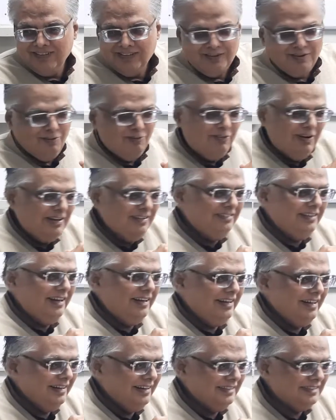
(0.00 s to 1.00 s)
Now, what is
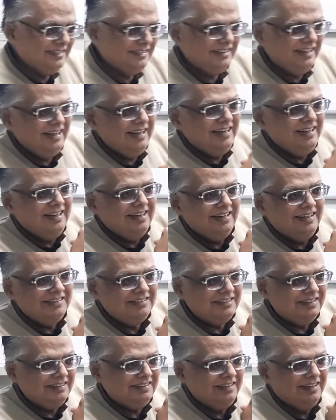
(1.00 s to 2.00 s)
alienation?
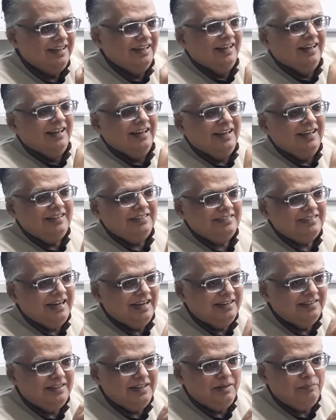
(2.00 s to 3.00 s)
Alienation is
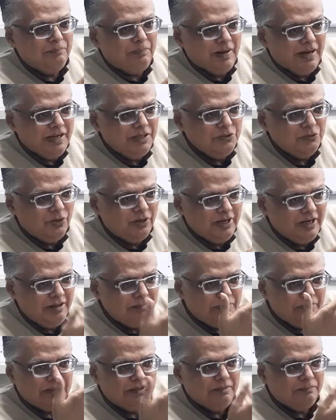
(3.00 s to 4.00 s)
that they buy your
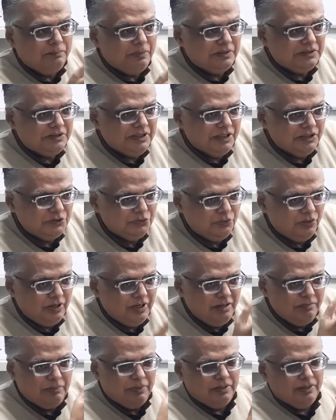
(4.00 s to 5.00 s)
labor, they purchase your
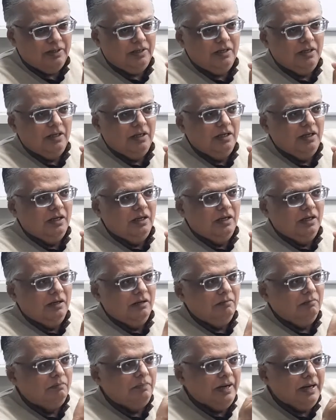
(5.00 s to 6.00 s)
labor.
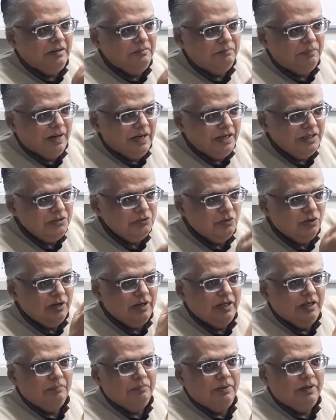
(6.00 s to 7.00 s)
By buying your
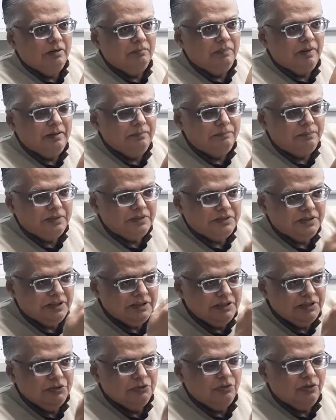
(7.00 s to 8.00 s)
labor, by
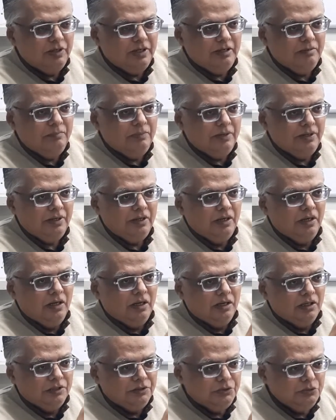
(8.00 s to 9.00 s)
purchasing your labor,
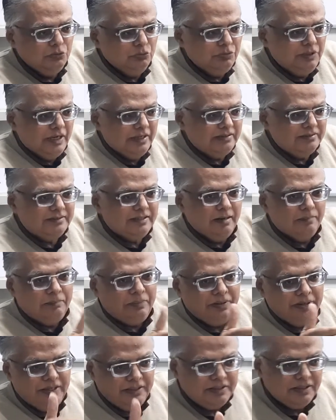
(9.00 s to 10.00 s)
you get
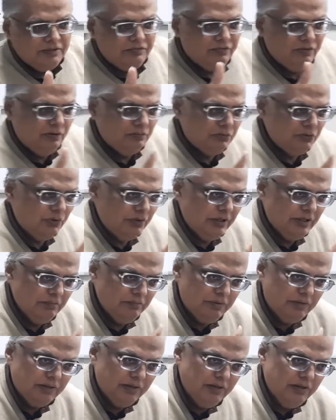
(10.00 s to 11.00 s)
separated from your
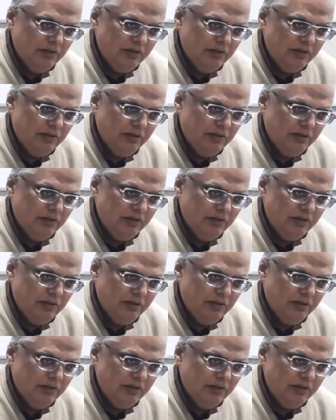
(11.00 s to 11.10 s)
labor.